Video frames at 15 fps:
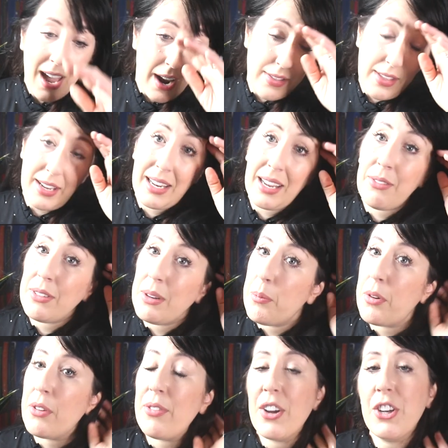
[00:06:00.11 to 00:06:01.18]
And then even in
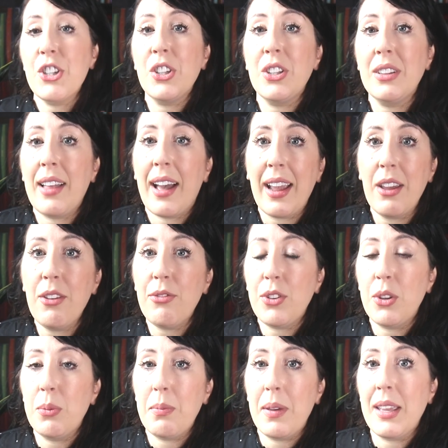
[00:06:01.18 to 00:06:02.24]
professional life,
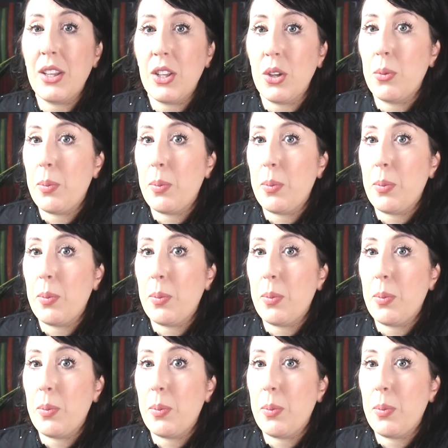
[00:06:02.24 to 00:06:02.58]
you meet new